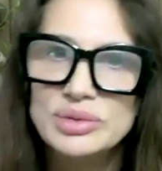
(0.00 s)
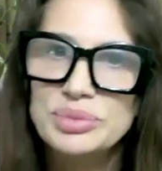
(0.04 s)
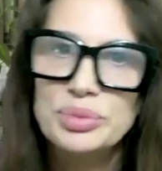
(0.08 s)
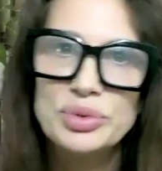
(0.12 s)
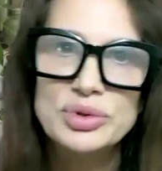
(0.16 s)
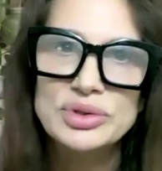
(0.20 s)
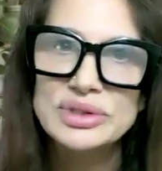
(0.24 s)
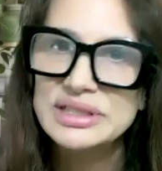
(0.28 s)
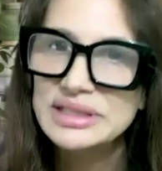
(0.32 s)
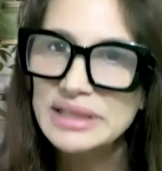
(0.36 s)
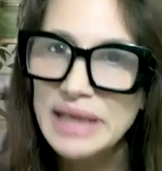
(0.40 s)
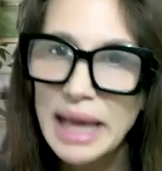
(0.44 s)

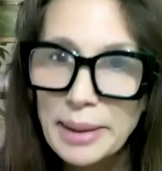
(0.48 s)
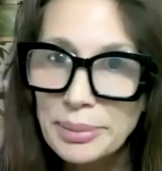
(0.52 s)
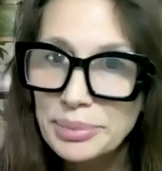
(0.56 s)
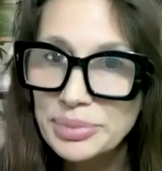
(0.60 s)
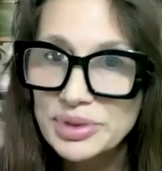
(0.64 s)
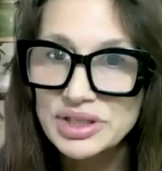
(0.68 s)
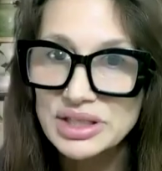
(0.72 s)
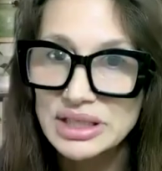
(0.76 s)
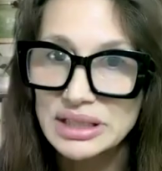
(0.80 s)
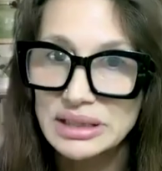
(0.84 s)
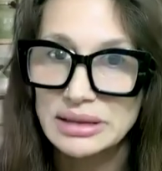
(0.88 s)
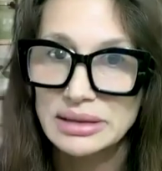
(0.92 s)

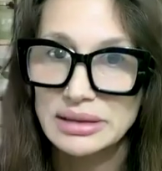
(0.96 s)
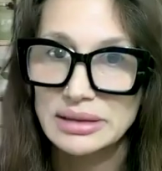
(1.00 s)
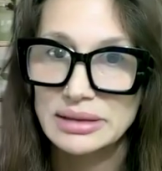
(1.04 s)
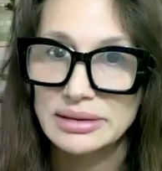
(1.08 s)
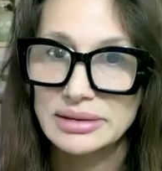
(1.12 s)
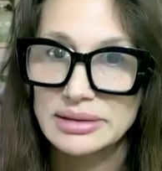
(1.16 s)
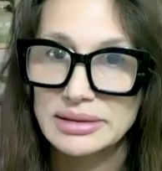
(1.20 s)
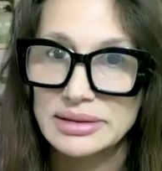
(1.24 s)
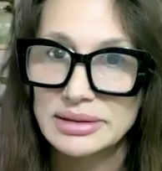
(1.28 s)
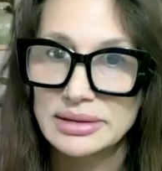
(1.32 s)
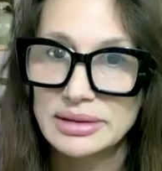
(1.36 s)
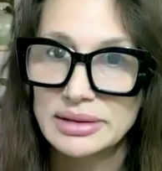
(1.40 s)
perceptions.
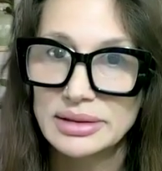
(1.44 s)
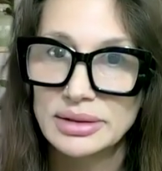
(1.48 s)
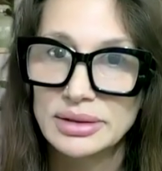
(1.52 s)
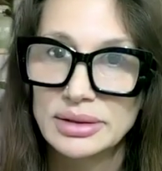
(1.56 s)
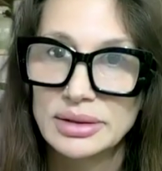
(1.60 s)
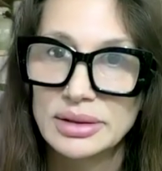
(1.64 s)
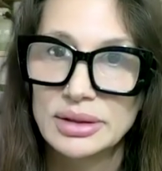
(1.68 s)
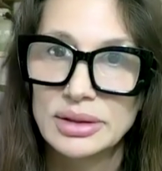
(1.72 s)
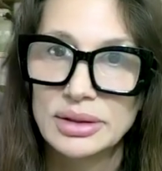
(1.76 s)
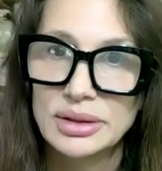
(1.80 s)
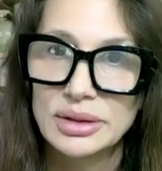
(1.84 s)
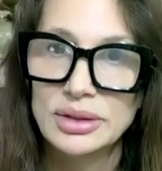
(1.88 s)

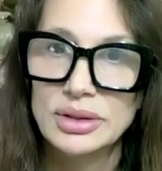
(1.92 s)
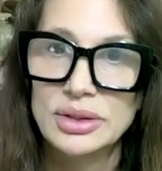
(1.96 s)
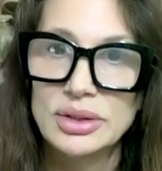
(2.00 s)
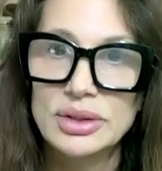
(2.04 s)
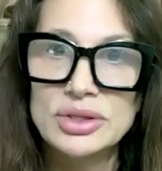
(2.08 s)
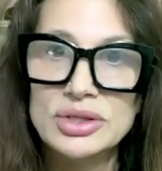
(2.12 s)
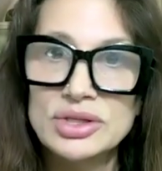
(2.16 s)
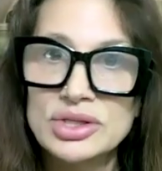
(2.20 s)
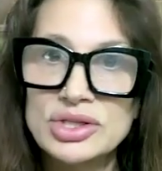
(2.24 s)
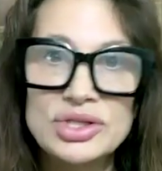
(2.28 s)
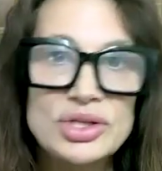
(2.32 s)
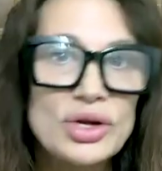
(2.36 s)

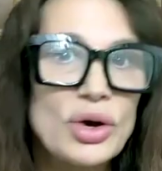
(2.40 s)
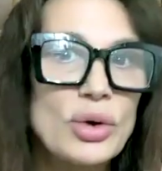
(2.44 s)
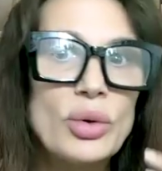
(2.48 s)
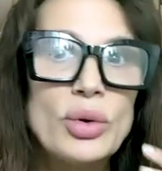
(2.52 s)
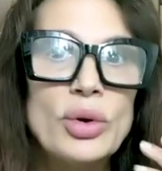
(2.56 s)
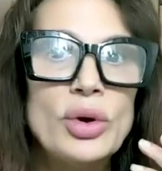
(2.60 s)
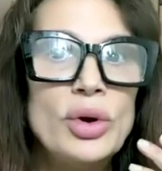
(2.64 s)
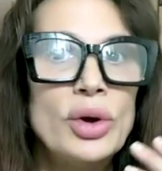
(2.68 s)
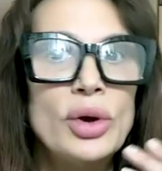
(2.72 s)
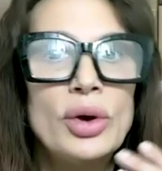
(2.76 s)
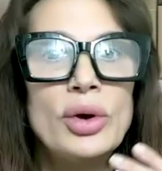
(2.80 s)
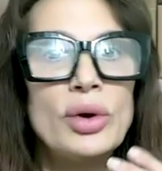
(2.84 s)

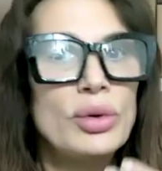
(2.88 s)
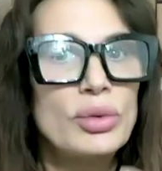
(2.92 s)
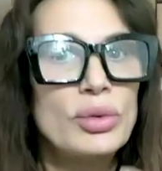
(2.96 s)
So